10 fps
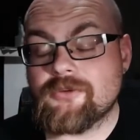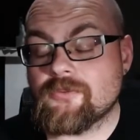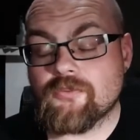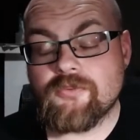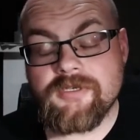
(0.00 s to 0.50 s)

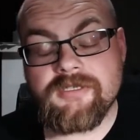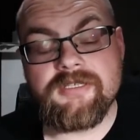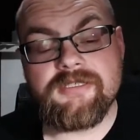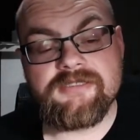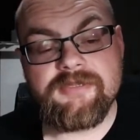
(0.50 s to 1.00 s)
really
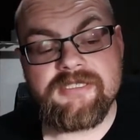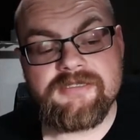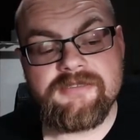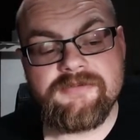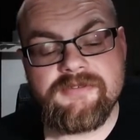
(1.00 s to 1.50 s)

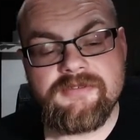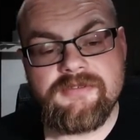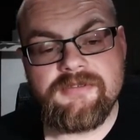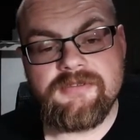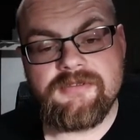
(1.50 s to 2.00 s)
inexpensive,
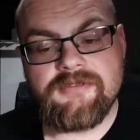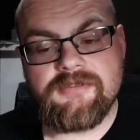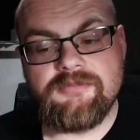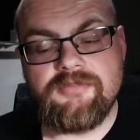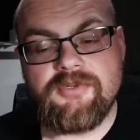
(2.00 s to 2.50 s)

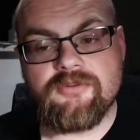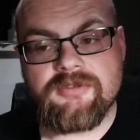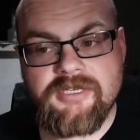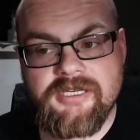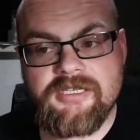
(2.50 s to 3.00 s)
but
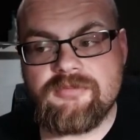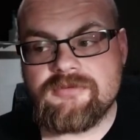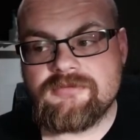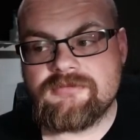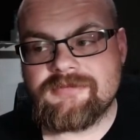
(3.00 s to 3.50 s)

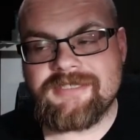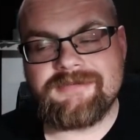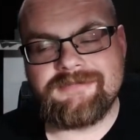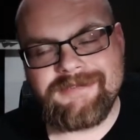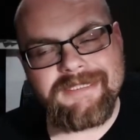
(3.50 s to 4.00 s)
reliable, a
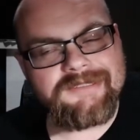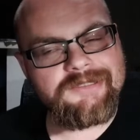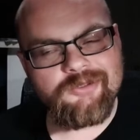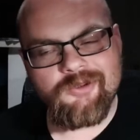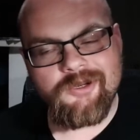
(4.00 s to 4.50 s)

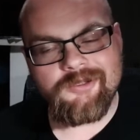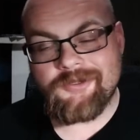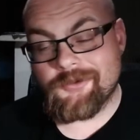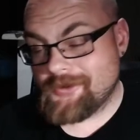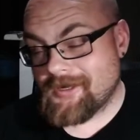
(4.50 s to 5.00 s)
decent quality.
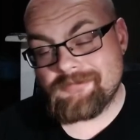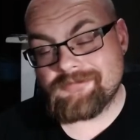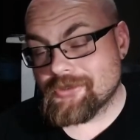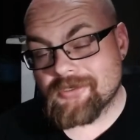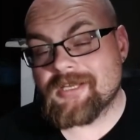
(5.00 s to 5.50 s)
They're not
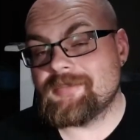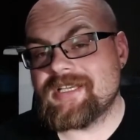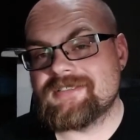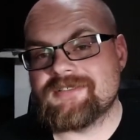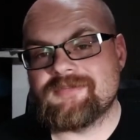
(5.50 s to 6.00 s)

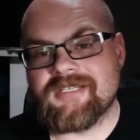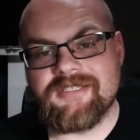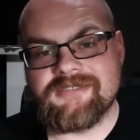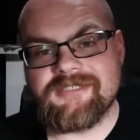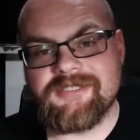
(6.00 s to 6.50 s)
amazing by
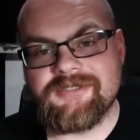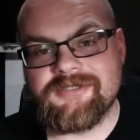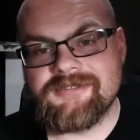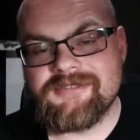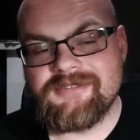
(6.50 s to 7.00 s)
any standards,